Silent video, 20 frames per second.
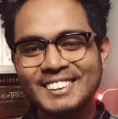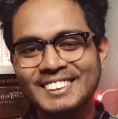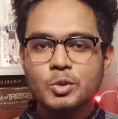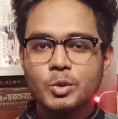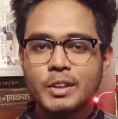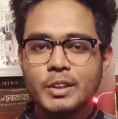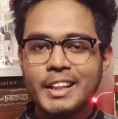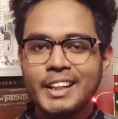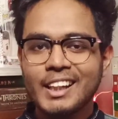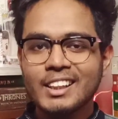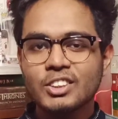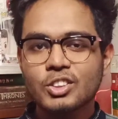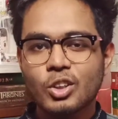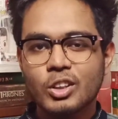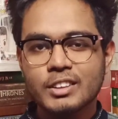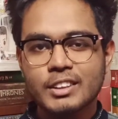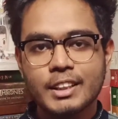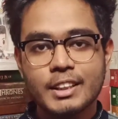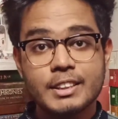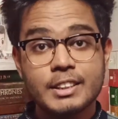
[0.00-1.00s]
So the next
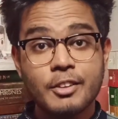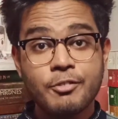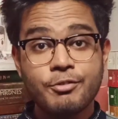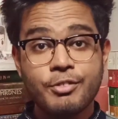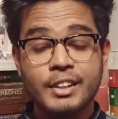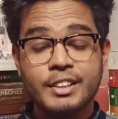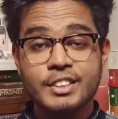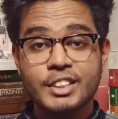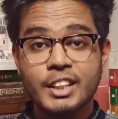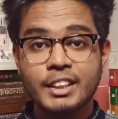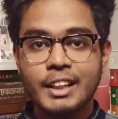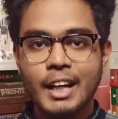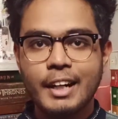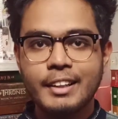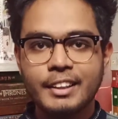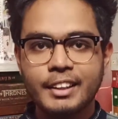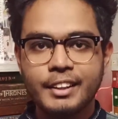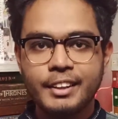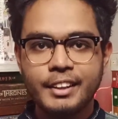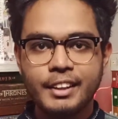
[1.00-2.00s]
author is in fiction
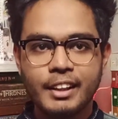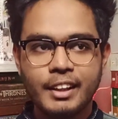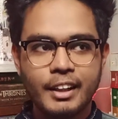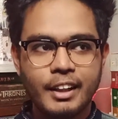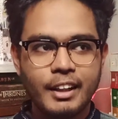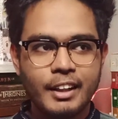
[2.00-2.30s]
category,